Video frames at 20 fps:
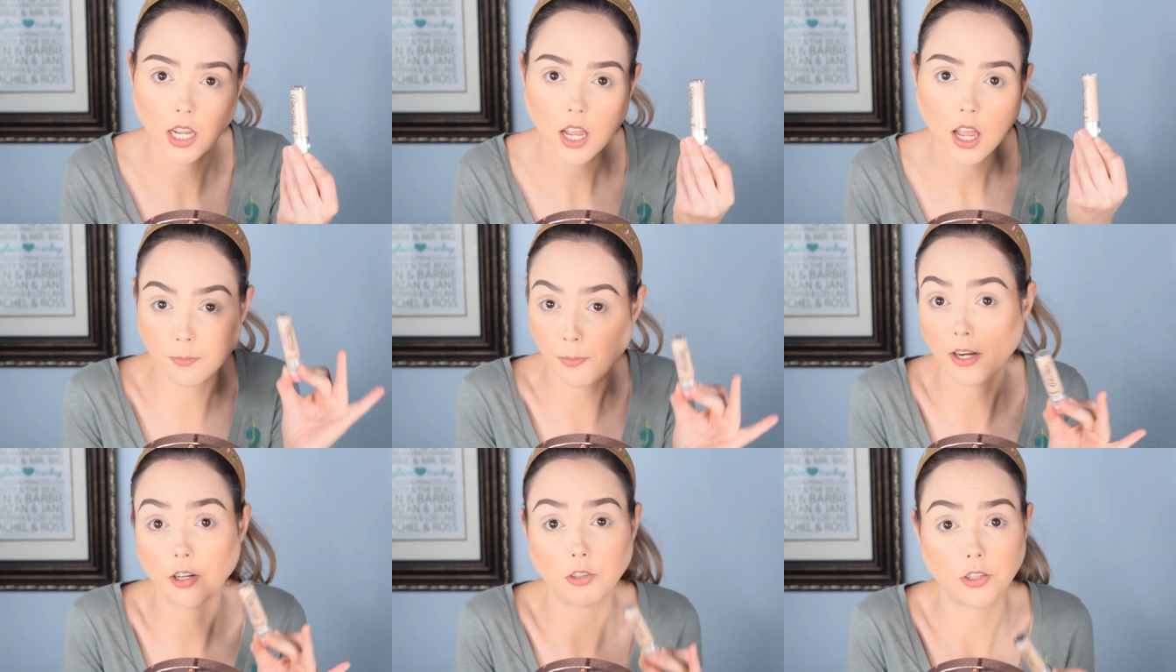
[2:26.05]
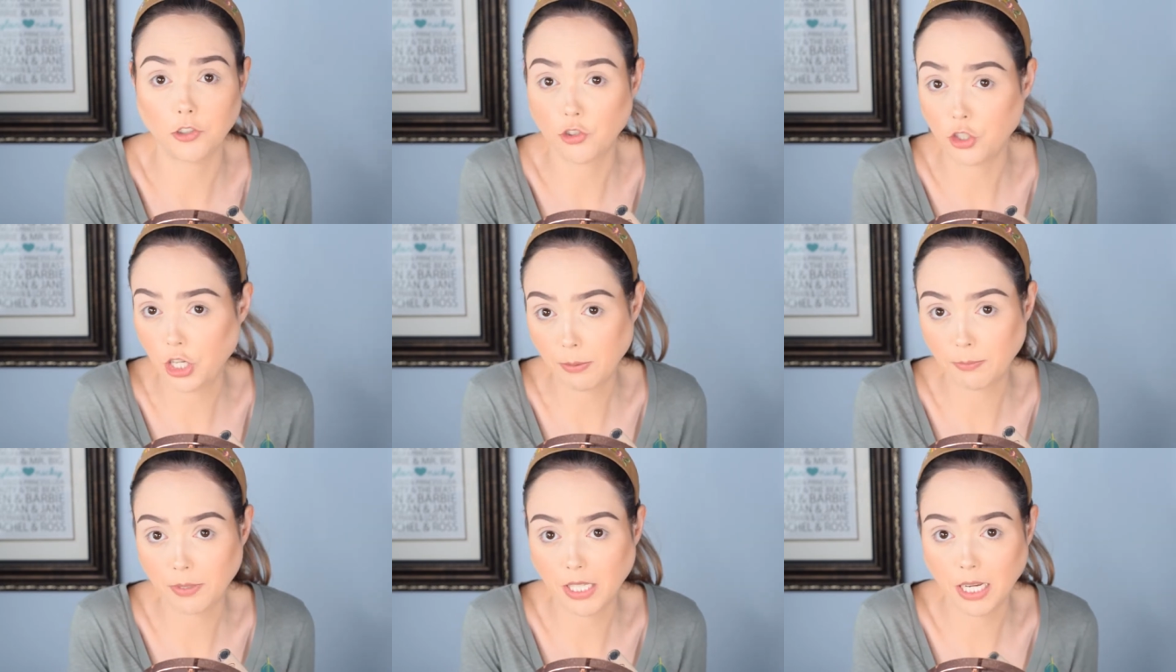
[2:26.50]
It's better than
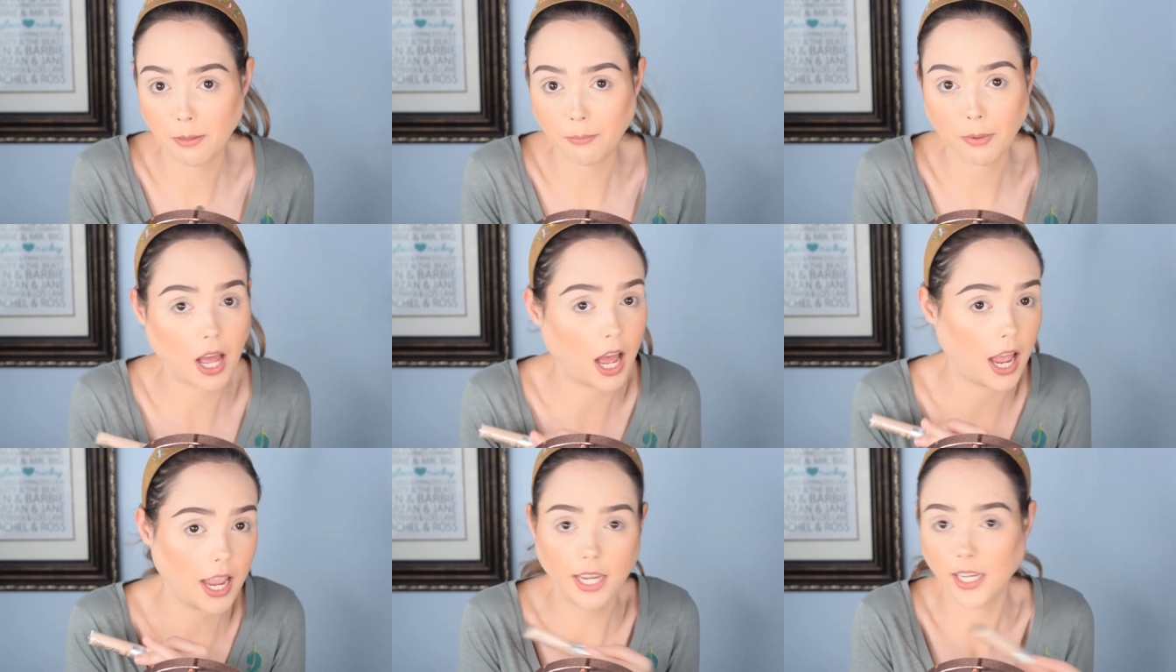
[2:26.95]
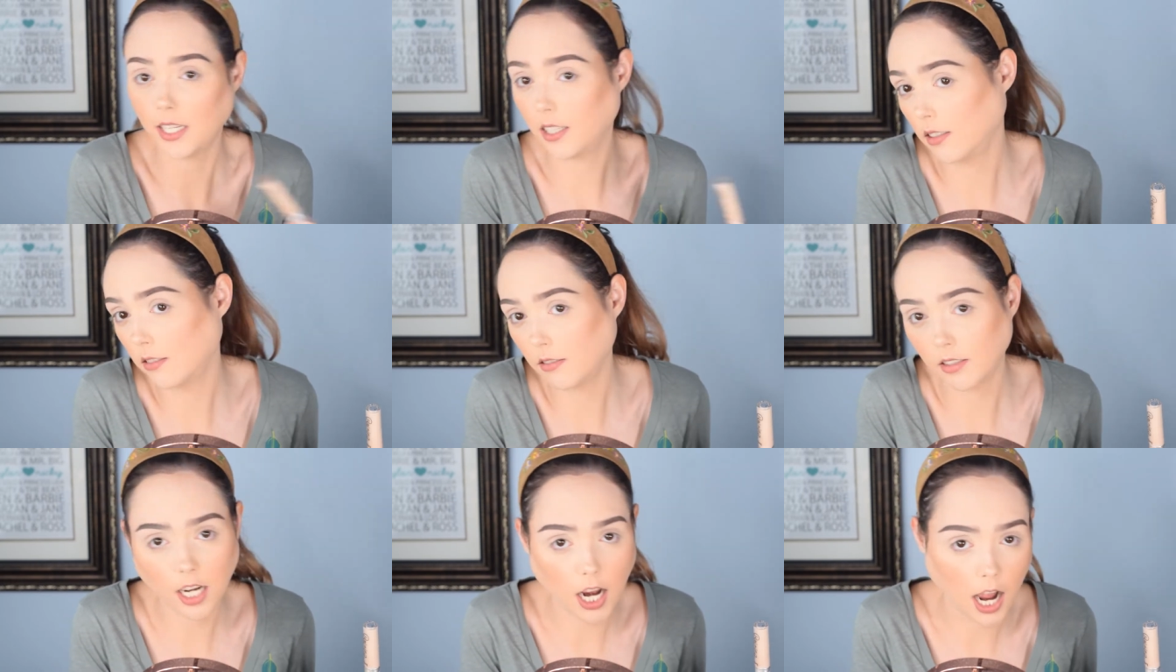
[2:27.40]
Shape Tape.
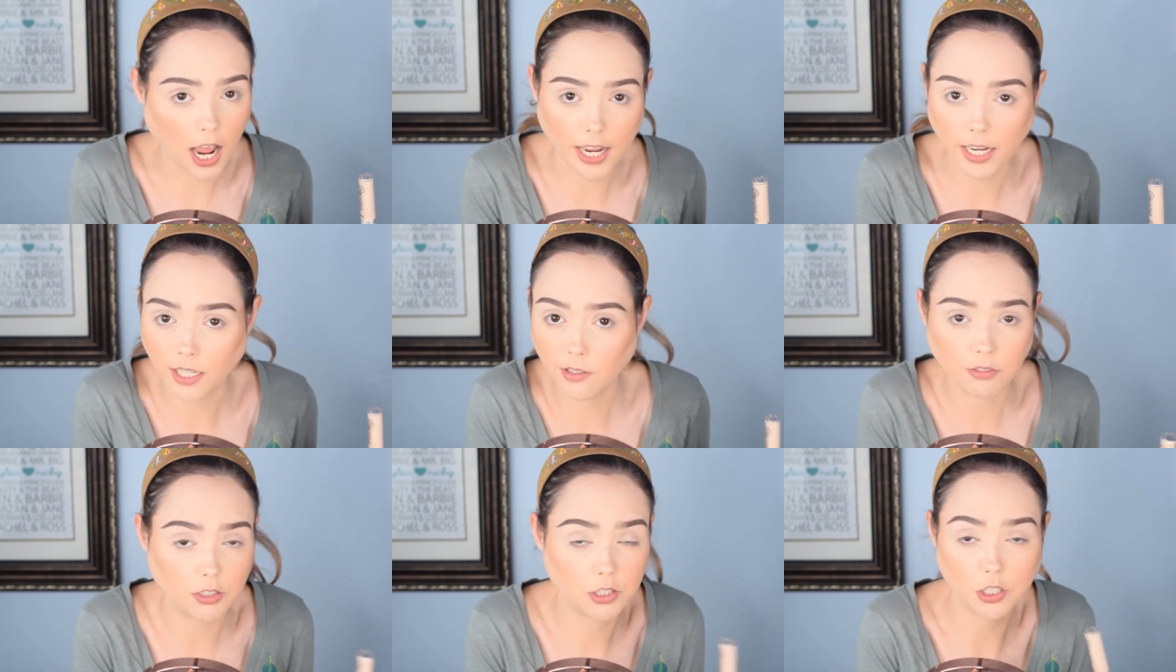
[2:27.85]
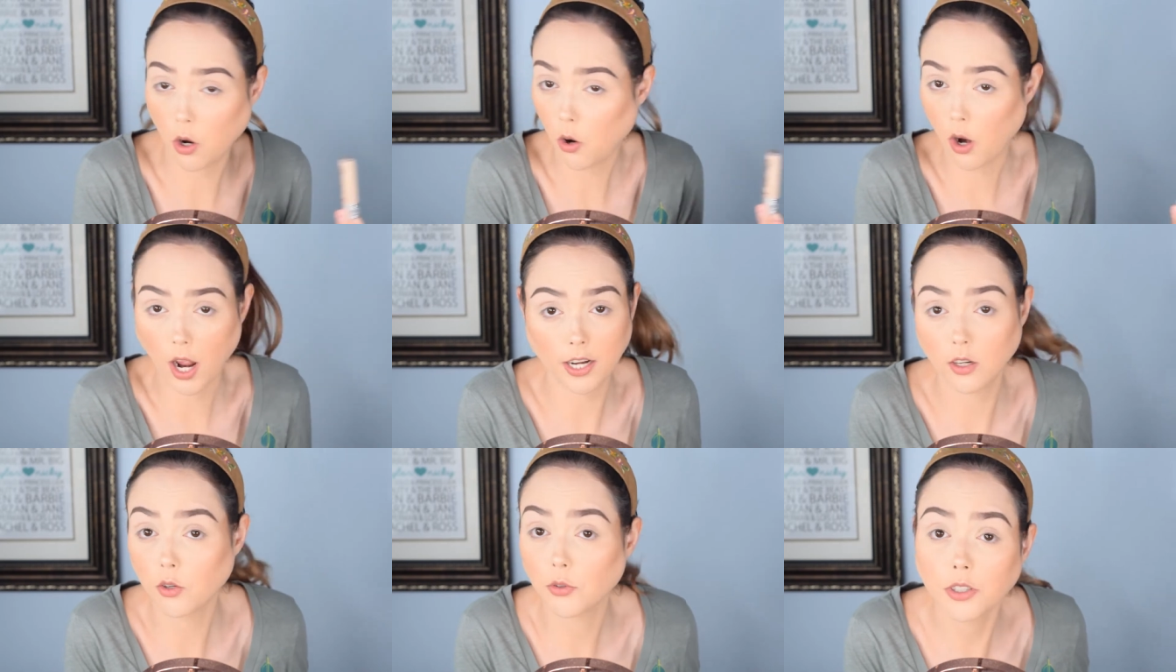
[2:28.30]
I I
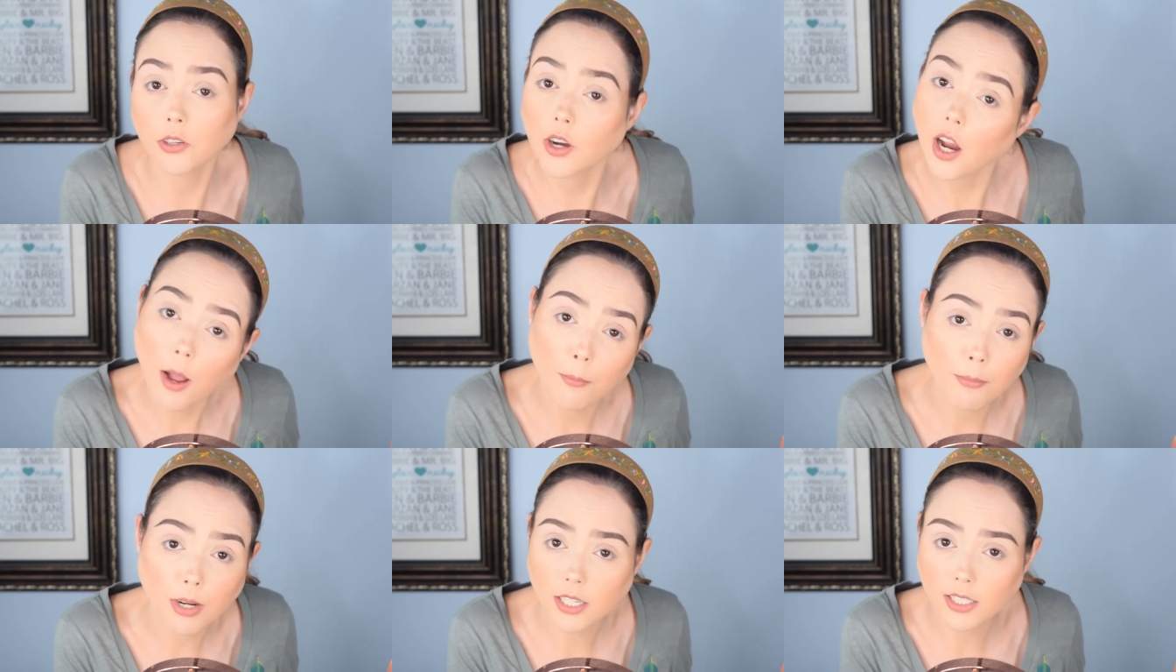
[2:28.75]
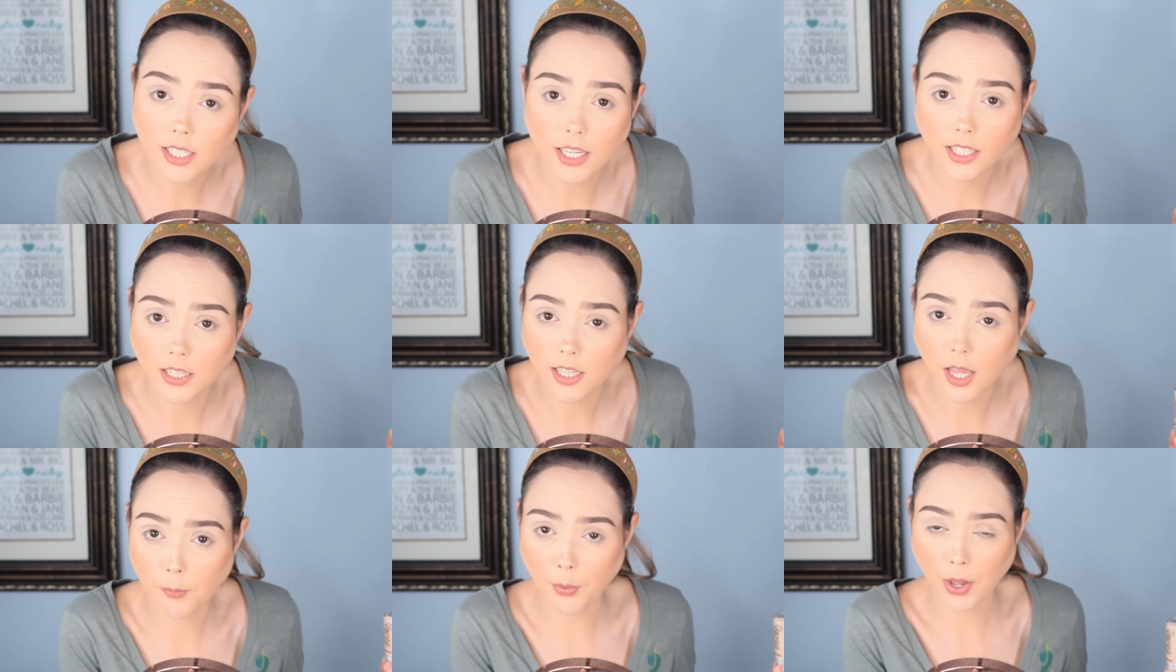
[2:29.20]
don't I don't regret, I'm not
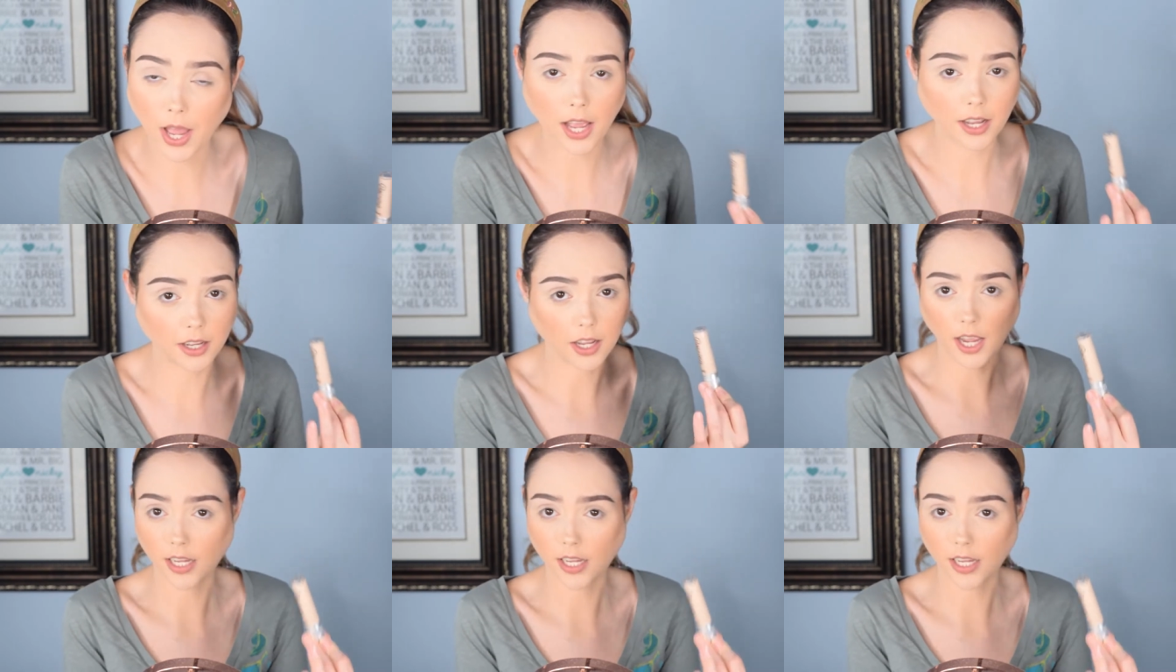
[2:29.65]
taking that back.